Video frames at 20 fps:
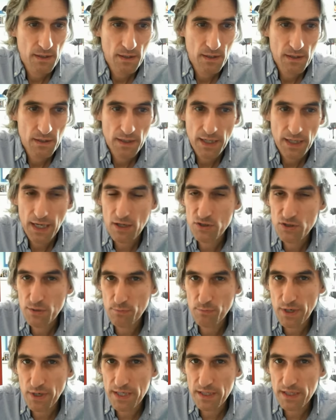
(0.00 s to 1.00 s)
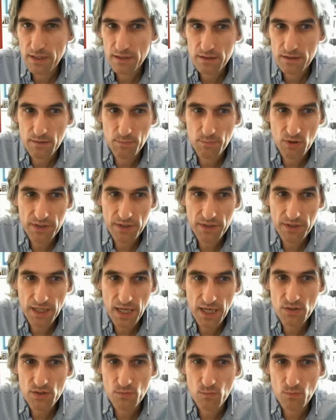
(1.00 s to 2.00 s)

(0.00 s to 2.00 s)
How do you break the blockade?